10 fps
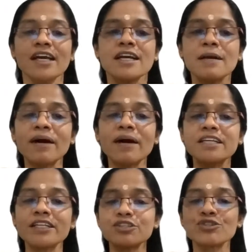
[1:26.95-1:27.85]
command
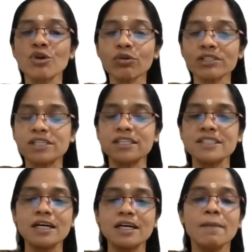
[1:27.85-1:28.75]
and control
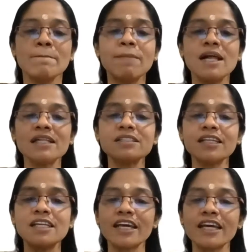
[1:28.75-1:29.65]
center,
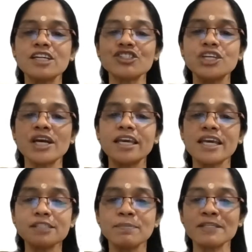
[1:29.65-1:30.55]
multi-layered
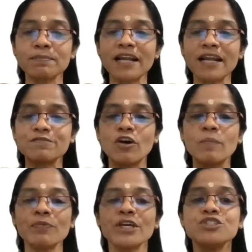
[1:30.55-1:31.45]
GIS-based platform,